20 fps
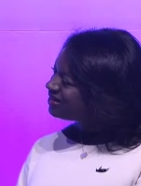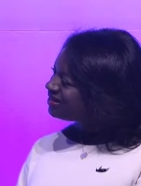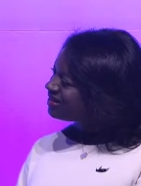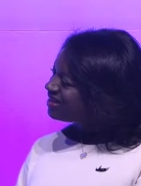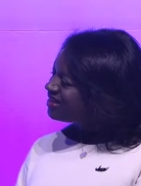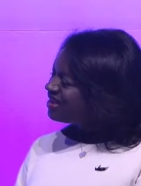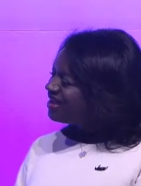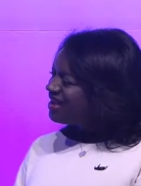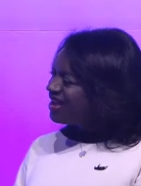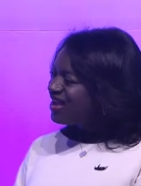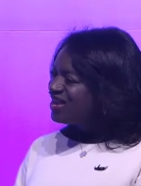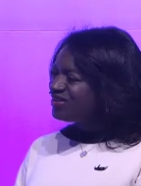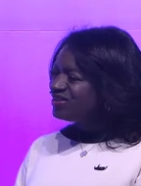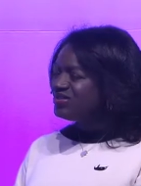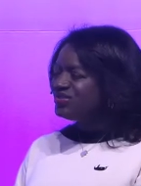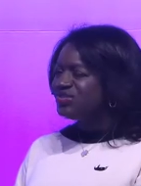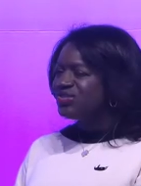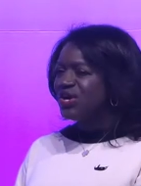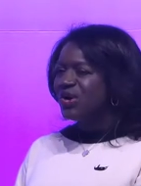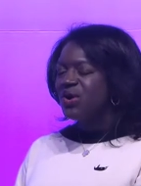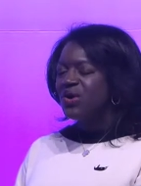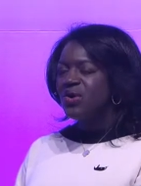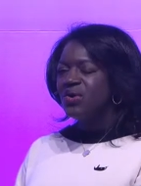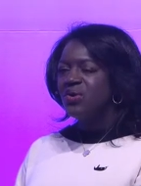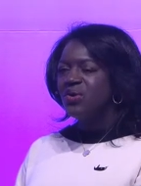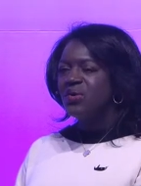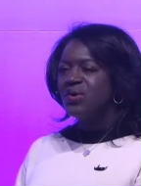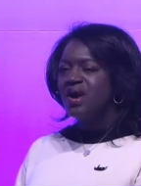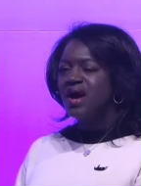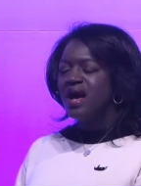Mm. And
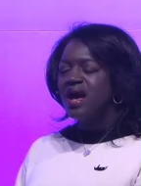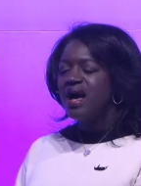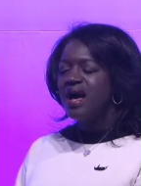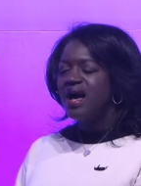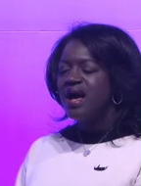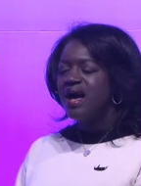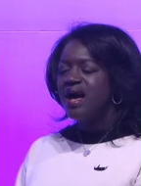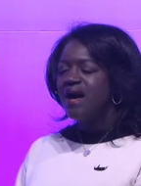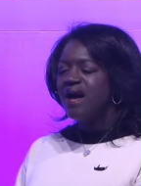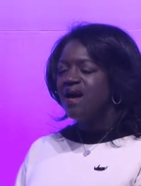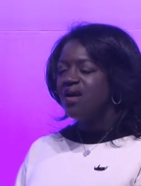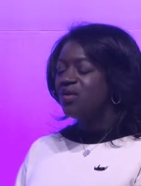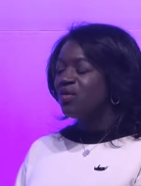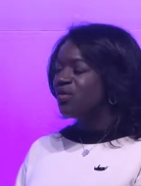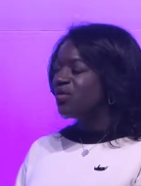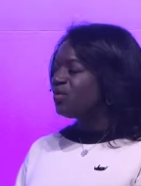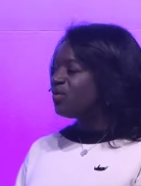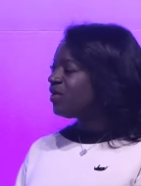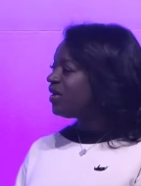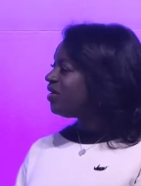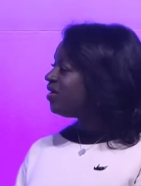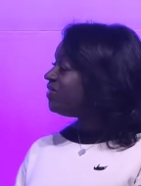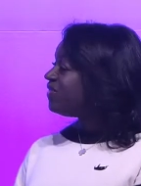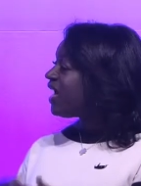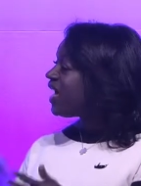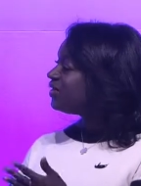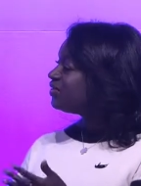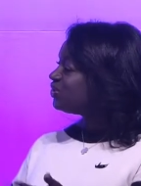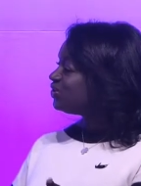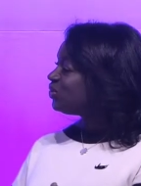so in
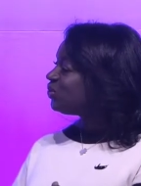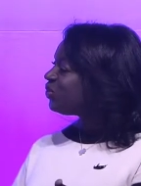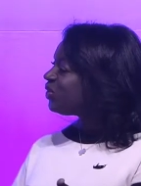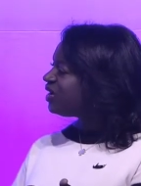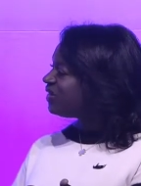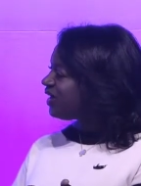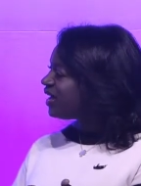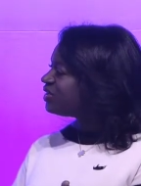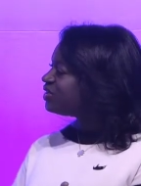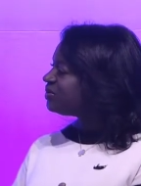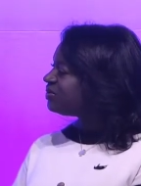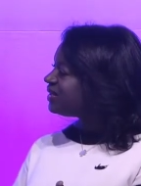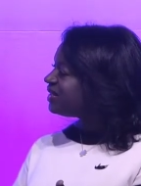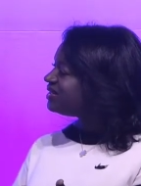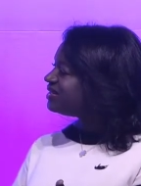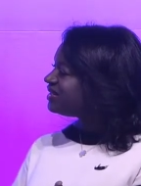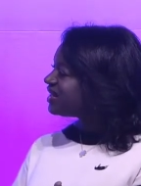that story, that's what it